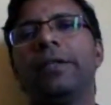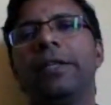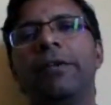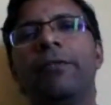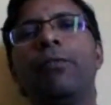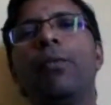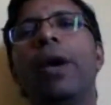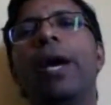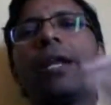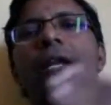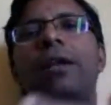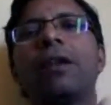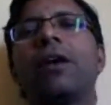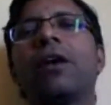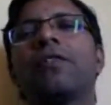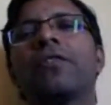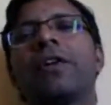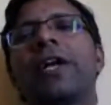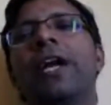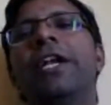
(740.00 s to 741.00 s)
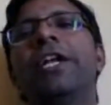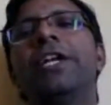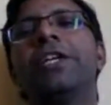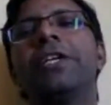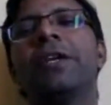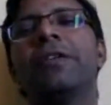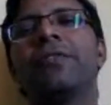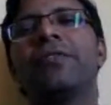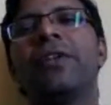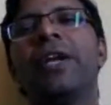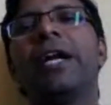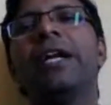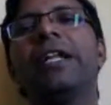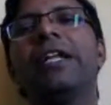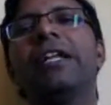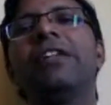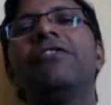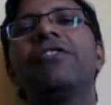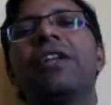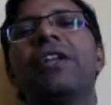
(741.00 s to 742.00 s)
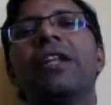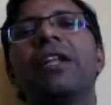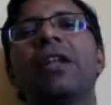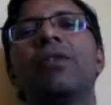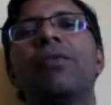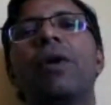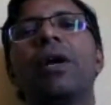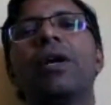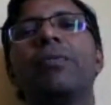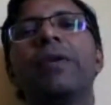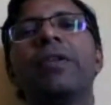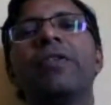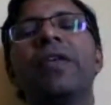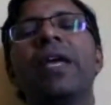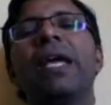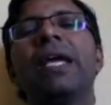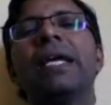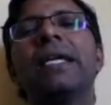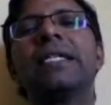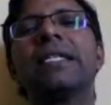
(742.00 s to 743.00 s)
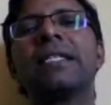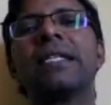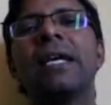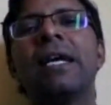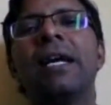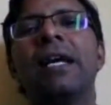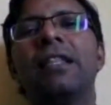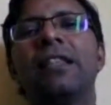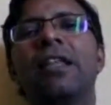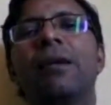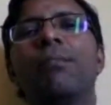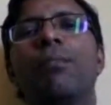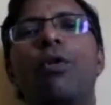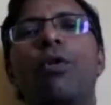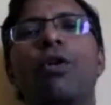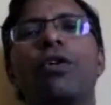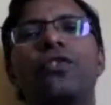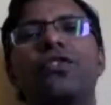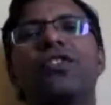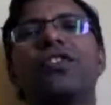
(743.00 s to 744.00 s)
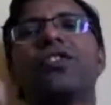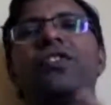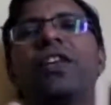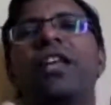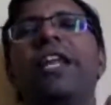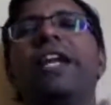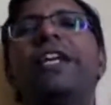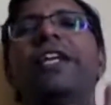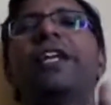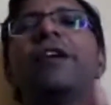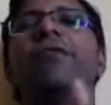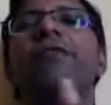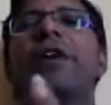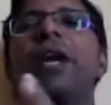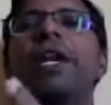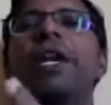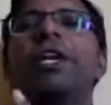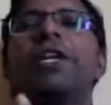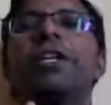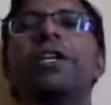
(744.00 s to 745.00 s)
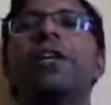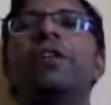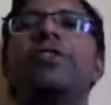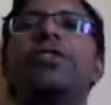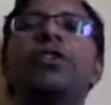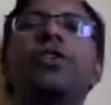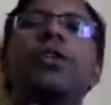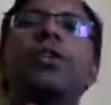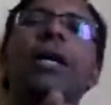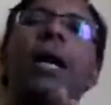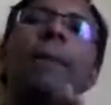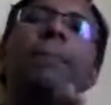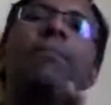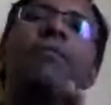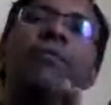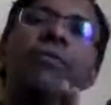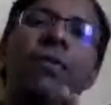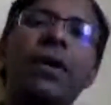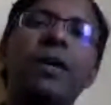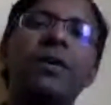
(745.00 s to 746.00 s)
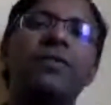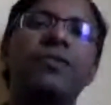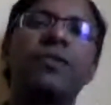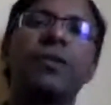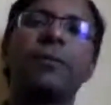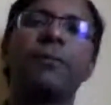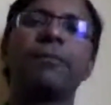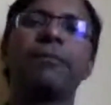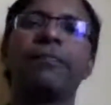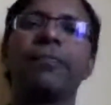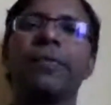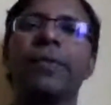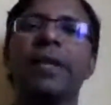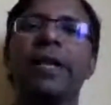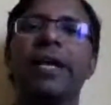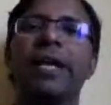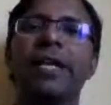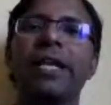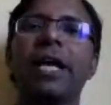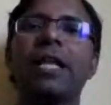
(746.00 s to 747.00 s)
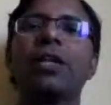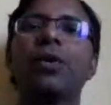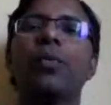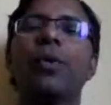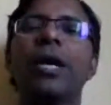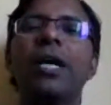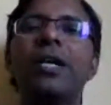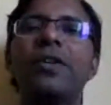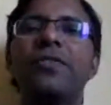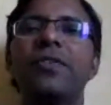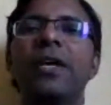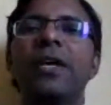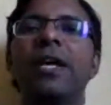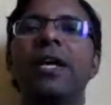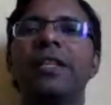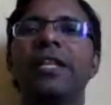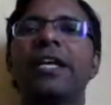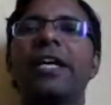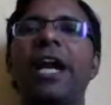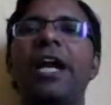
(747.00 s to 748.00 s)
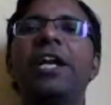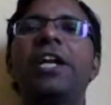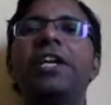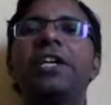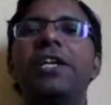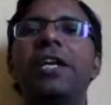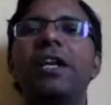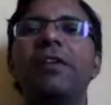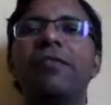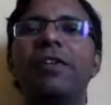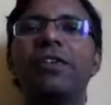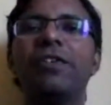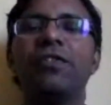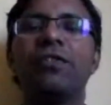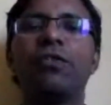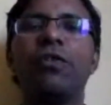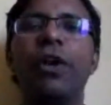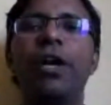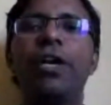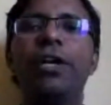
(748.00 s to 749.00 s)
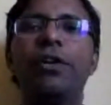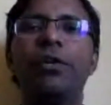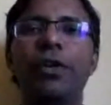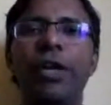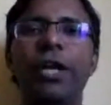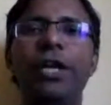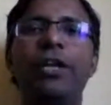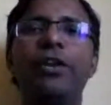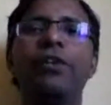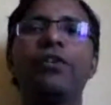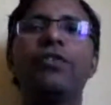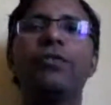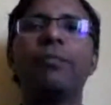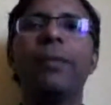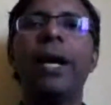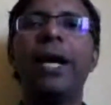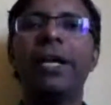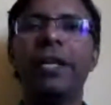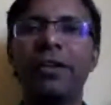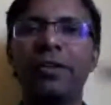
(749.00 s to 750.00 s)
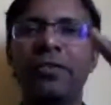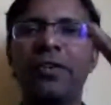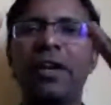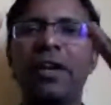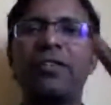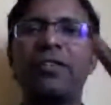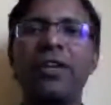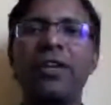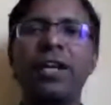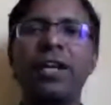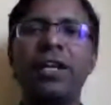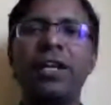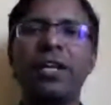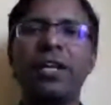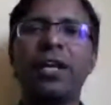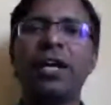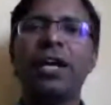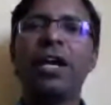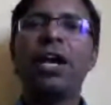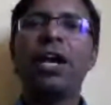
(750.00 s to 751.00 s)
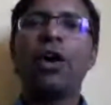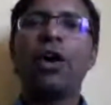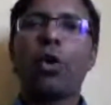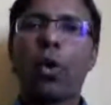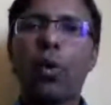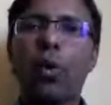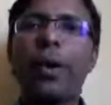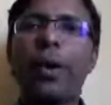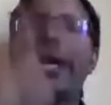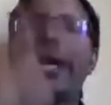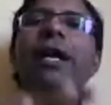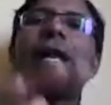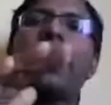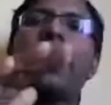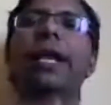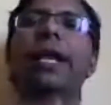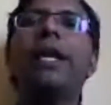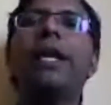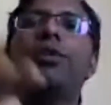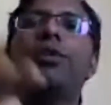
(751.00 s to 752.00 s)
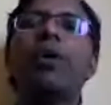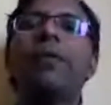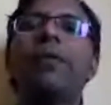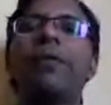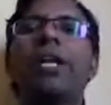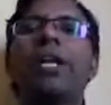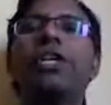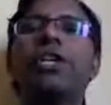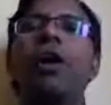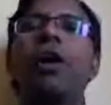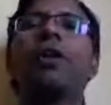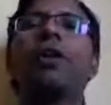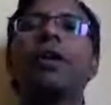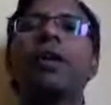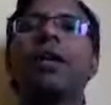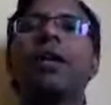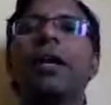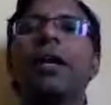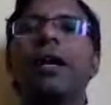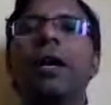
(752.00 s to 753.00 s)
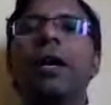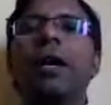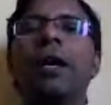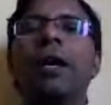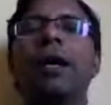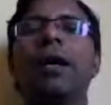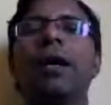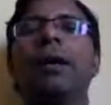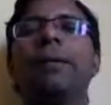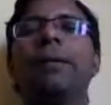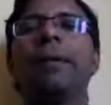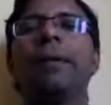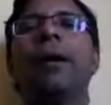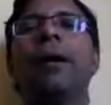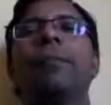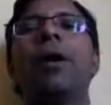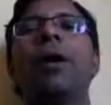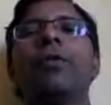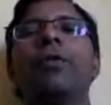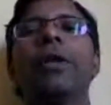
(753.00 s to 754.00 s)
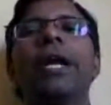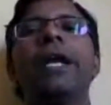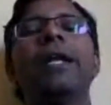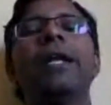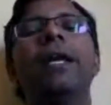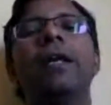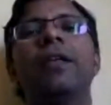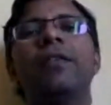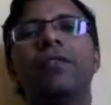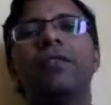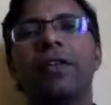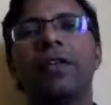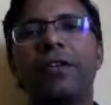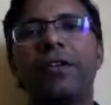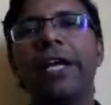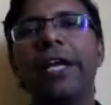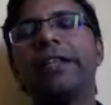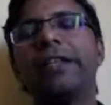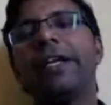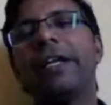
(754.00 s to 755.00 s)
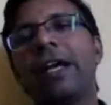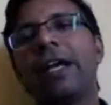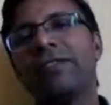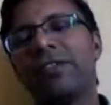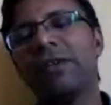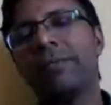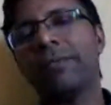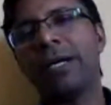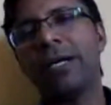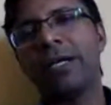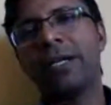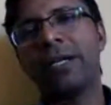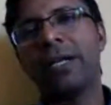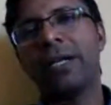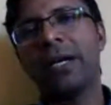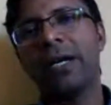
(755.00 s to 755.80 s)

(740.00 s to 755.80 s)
where clause conditions, right? In general, what we say is the most selective condition should come first. In other words, the condition which is going to reduce my result set quickly to a very short amount, right? Take the customer